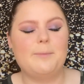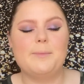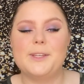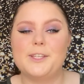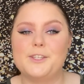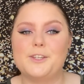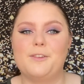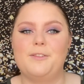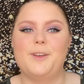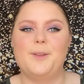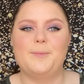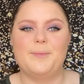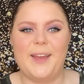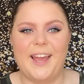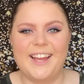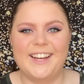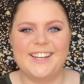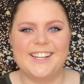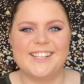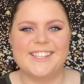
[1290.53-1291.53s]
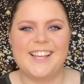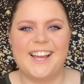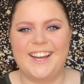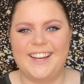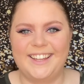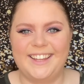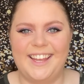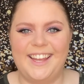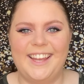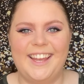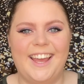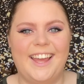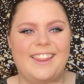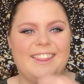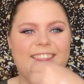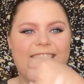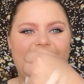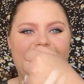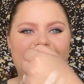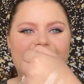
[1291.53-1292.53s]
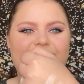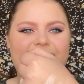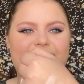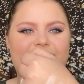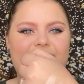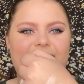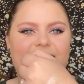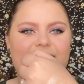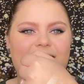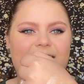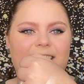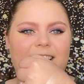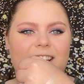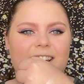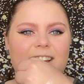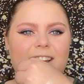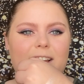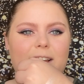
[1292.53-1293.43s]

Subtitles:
Mischief, and Madness highlight, and then the